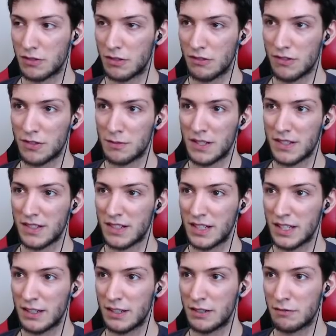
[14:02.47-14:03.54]

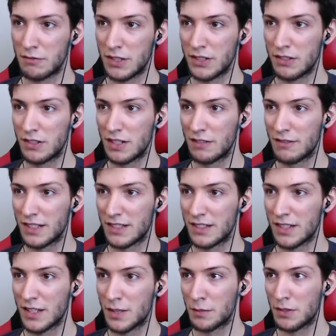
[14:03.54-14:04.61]
automatically when you leave
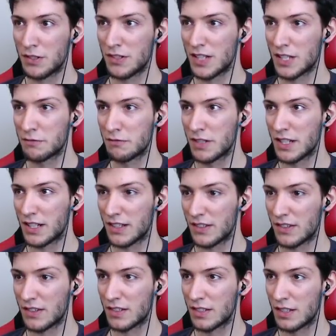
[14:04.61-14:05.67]
it, or you can
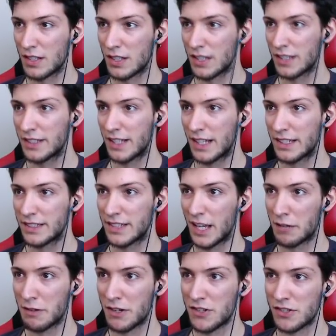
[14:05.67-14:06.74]
recast in any
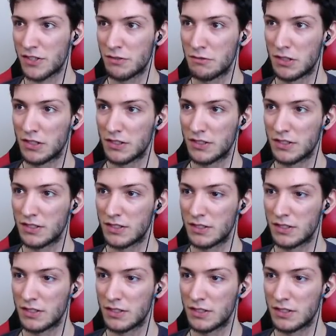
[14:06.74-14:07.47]
direction you want.